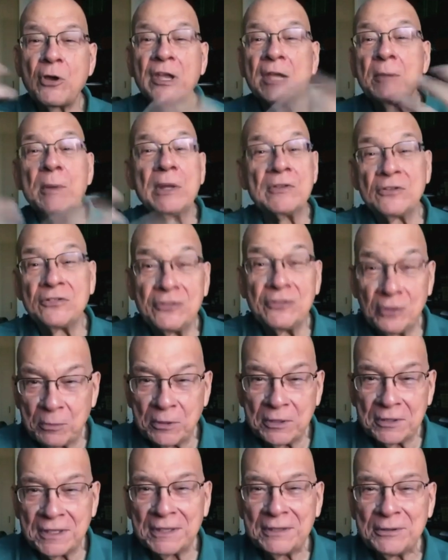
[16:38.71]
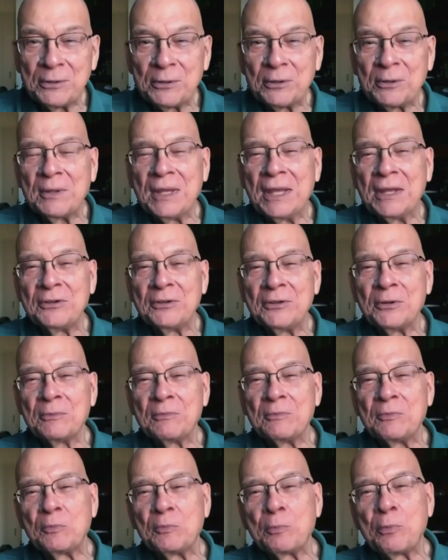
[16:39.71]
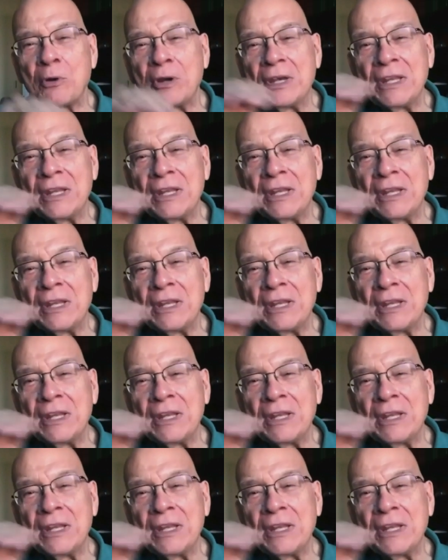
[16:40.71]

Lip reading: talking about the sermon, and you're